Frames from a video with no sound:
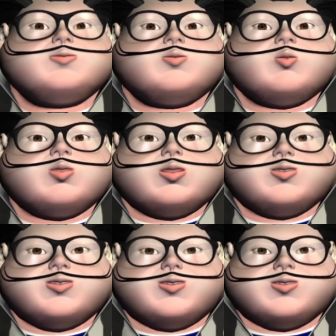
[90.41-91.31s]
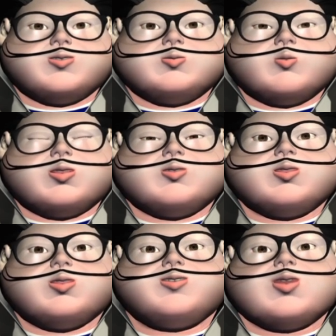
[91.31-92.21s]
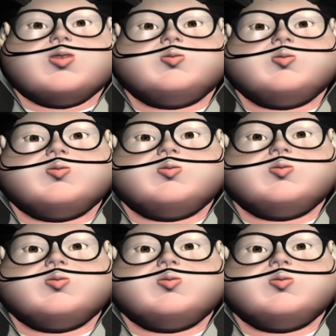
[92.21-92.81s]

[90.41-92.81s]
of delta E over delta N.